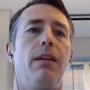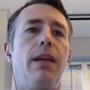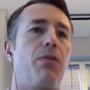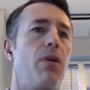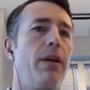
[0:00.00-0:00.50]

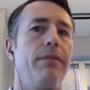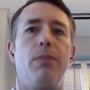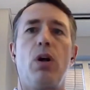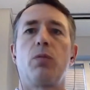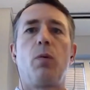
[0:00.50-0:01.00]
they run
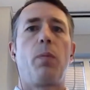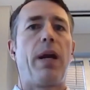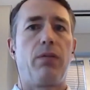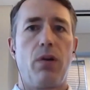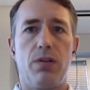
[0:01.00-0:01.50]
multiple
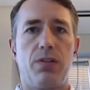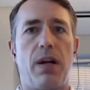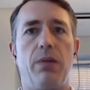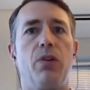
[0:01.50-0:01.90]
payrolls, right?